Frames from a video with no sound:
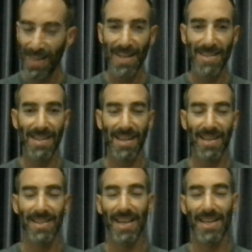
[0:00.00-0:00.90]
That's the
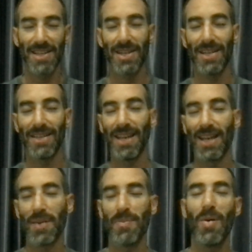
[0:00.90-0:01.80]
intention.
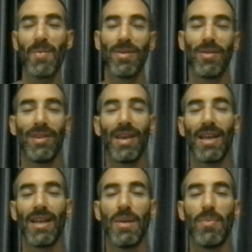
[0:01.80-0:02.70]
Take a moment to
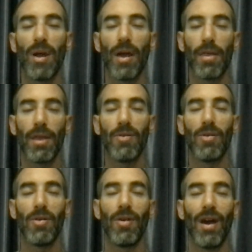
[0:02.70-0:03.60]
take a deep breath
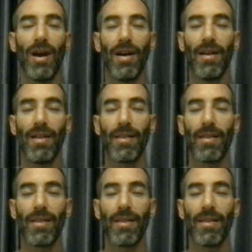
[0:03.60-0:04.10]
into your heart.